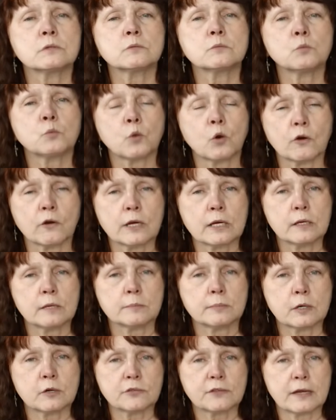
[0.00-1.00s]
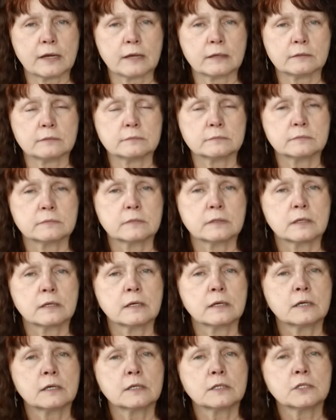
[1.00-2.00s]
worry about that.
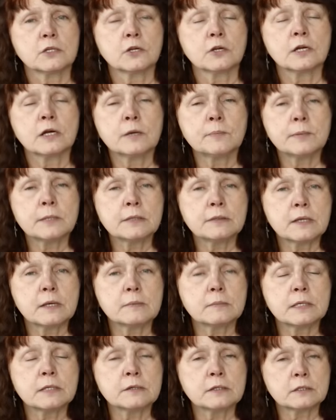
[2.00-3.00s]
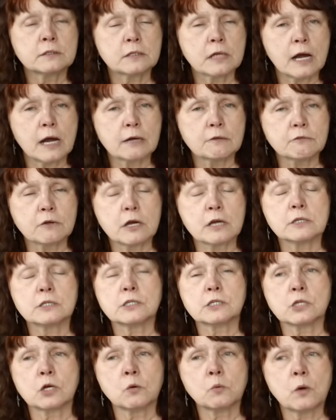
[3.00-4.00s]
You're helping them in the long run.
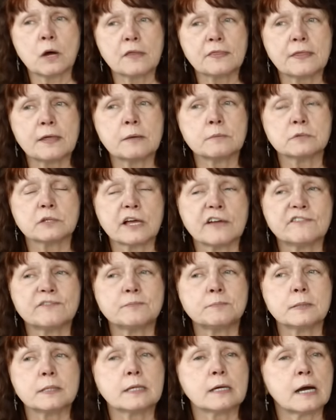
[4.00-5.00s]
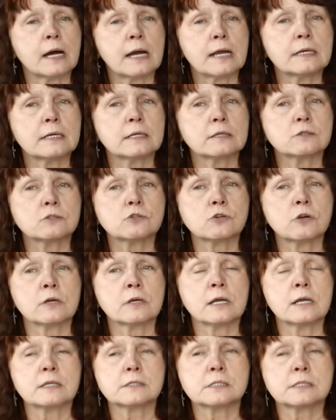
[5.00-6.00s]
You don't want them left behind and,
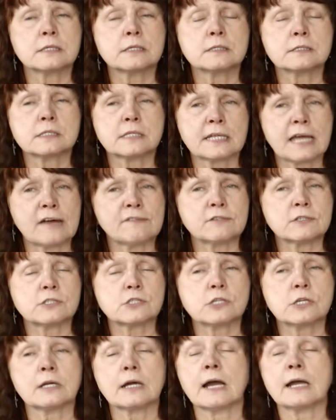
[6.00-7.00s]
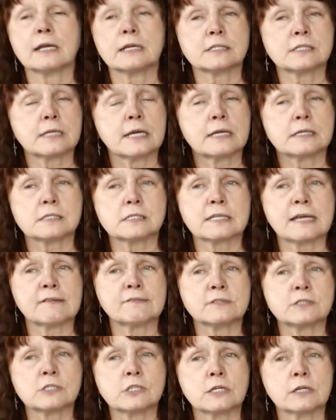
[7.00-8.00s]
and scavenging. I'm going to say it,
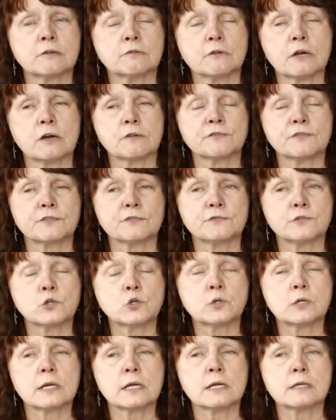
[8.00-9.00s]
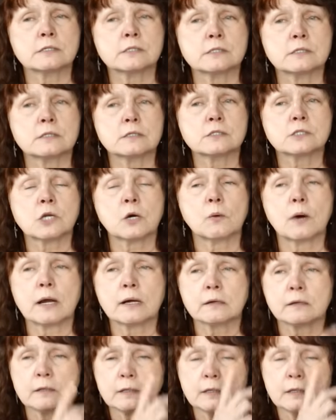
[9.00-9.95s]
scavenging around for food and so on,